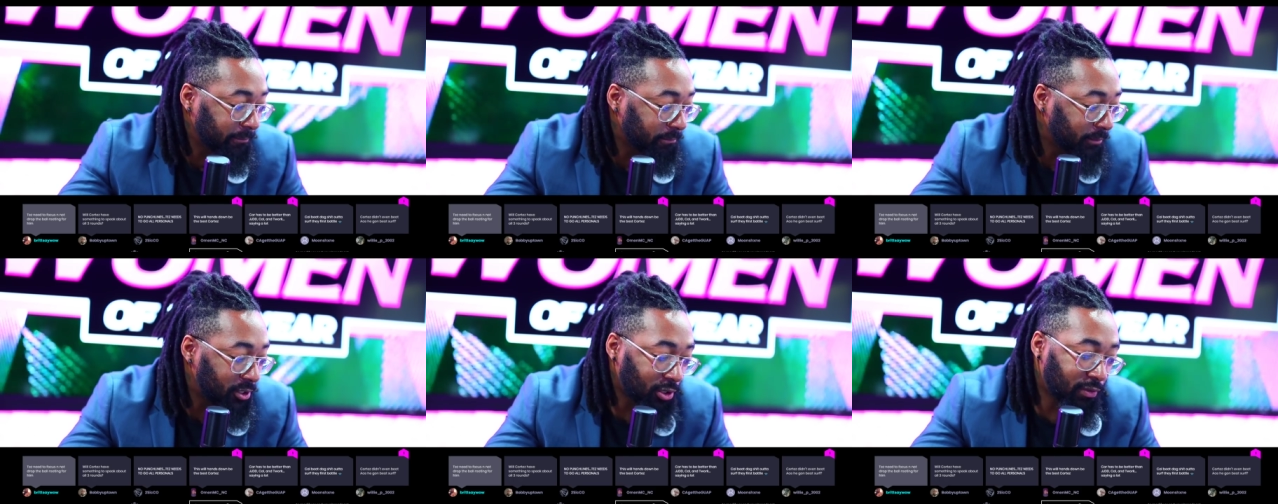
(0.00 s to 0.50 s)

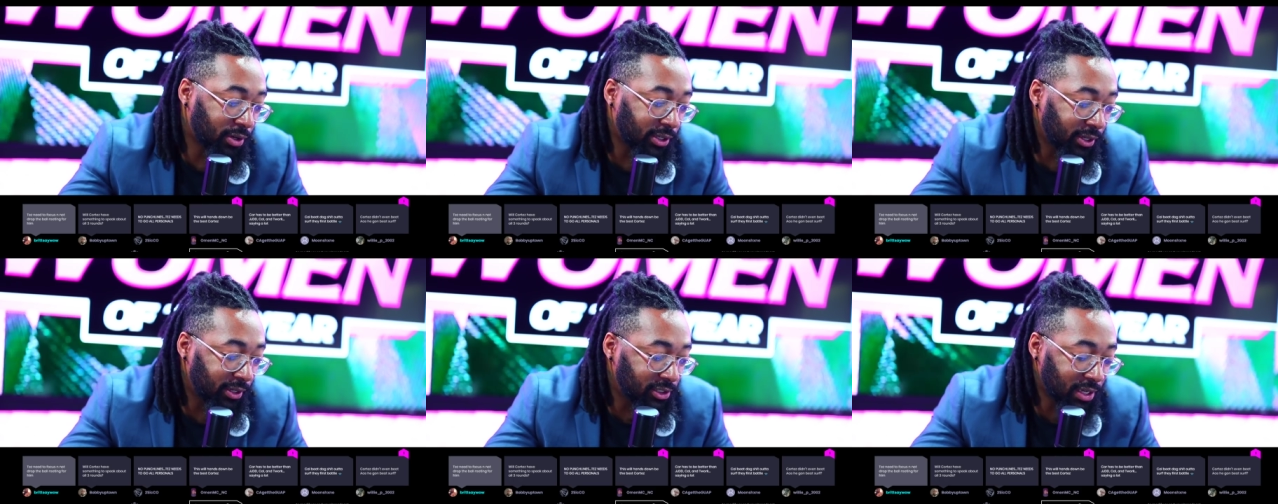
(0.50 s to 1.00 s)
Surf
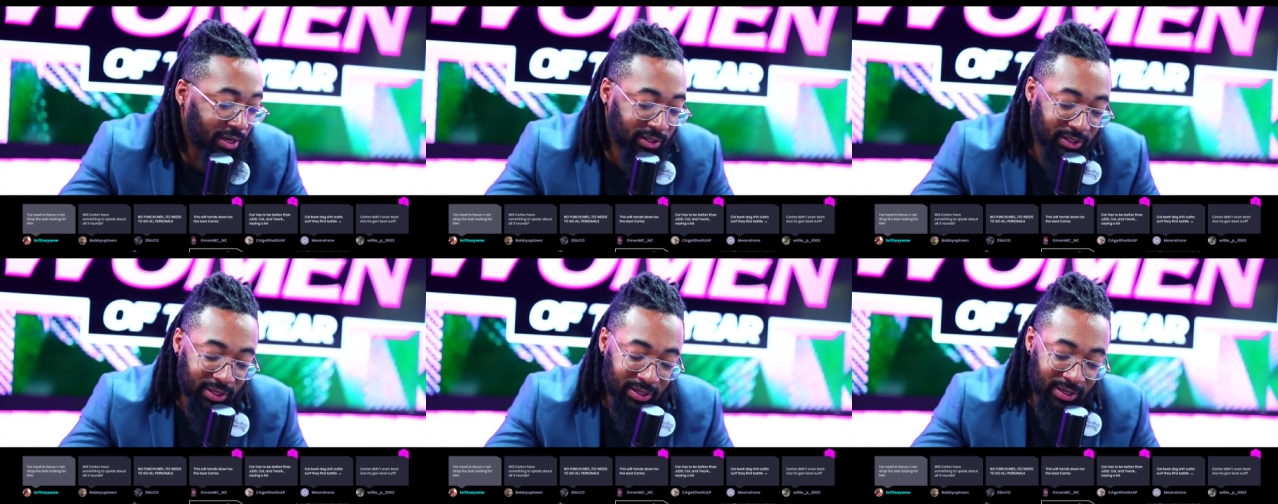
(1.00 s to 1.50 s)
clear. Shout to
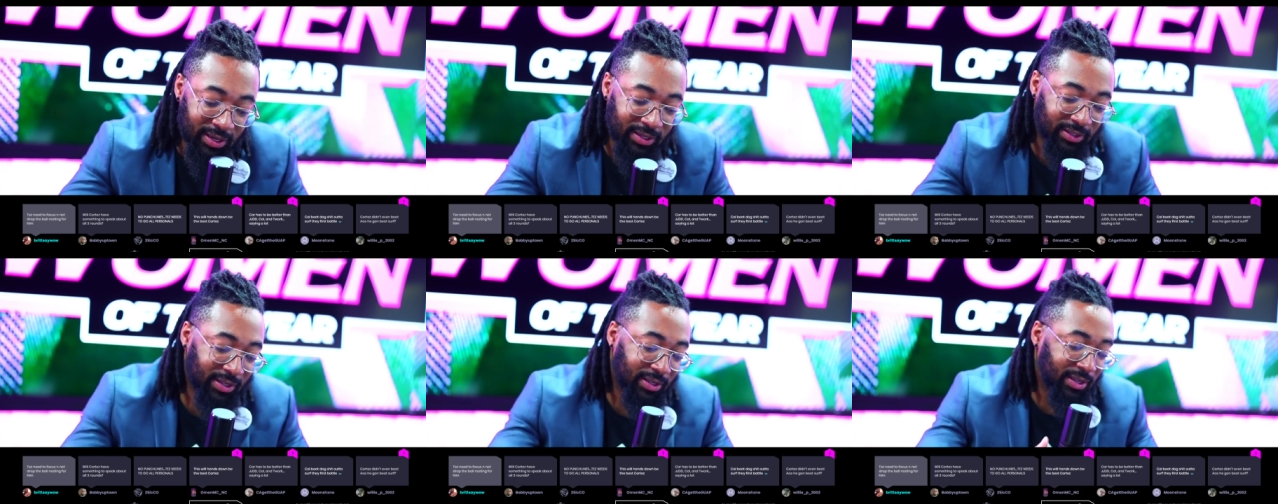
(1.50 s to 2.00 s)
DNA.
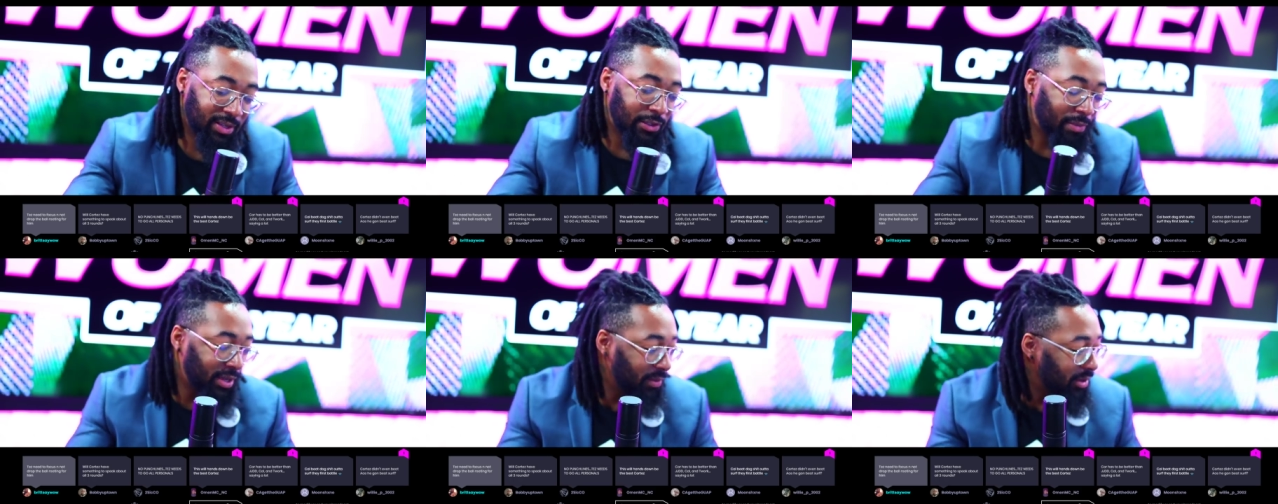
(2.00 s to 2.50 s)
DNA talking
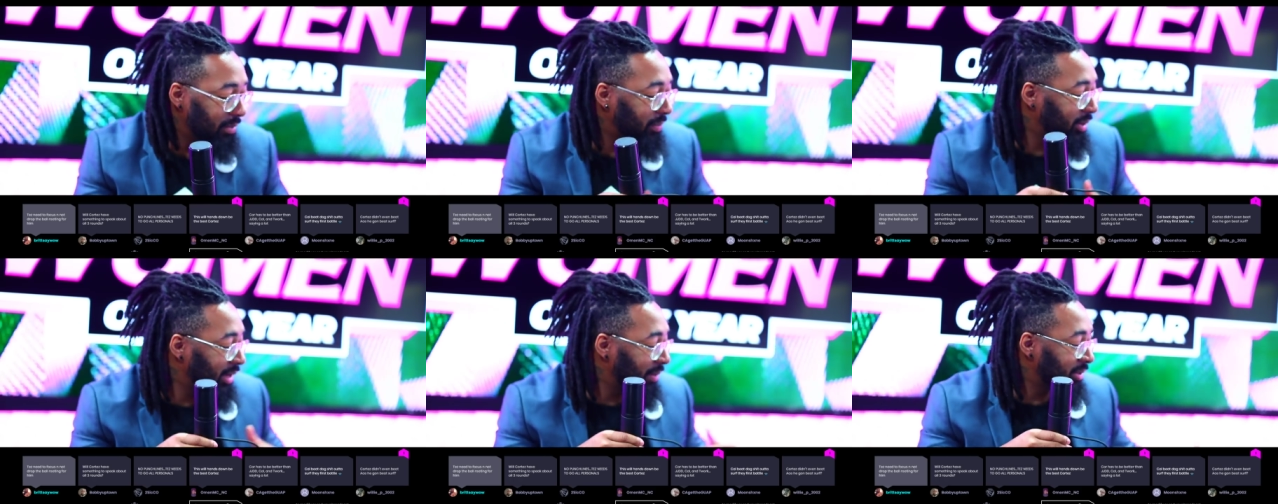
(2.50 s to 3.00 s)
about he want to
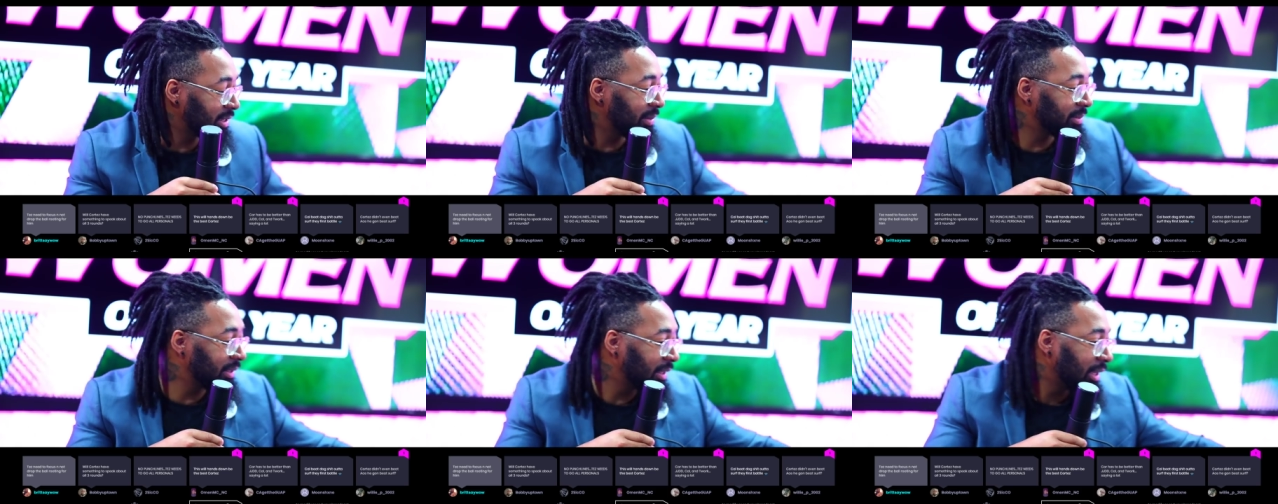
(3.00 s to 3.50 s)
put up
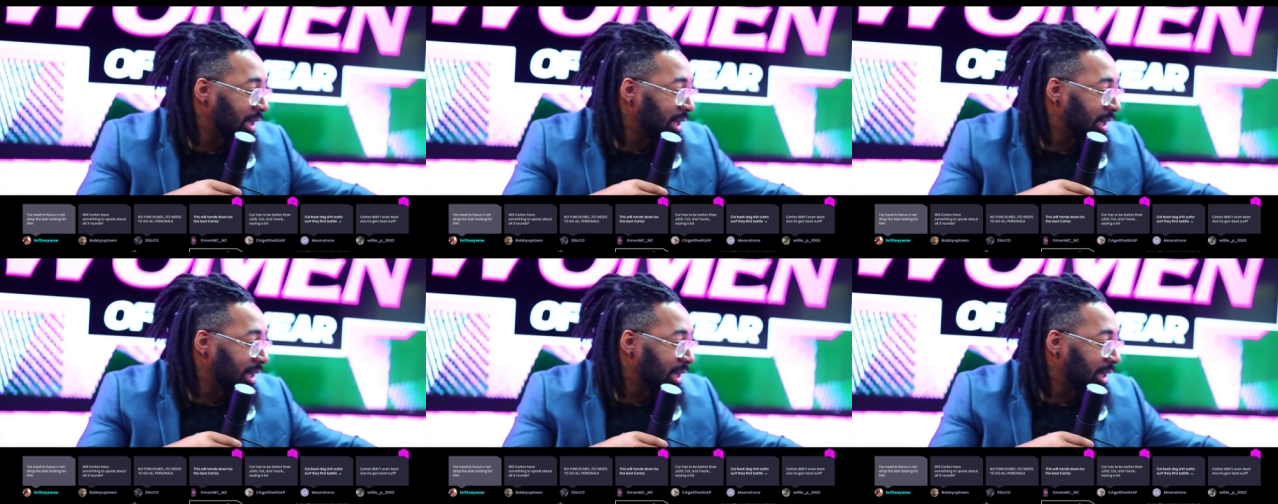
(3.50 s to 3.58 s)
something.